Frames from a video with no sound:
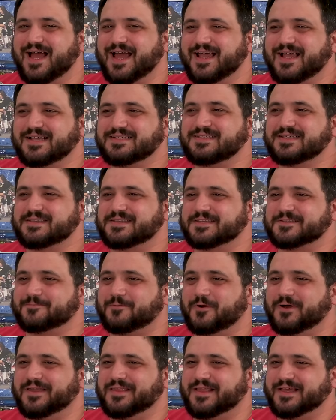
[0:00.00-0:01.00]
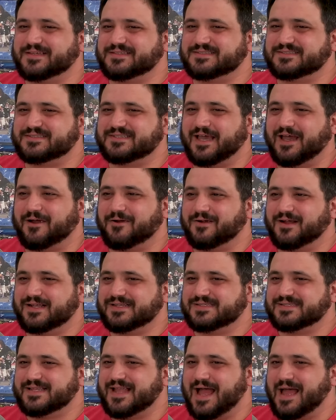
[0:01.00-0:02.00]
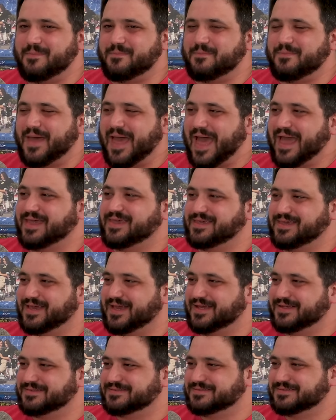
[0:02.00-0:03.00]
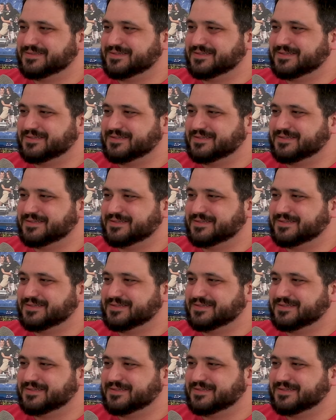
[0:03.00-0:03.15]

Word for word: I guess at this point, like, Sauron's not back yet,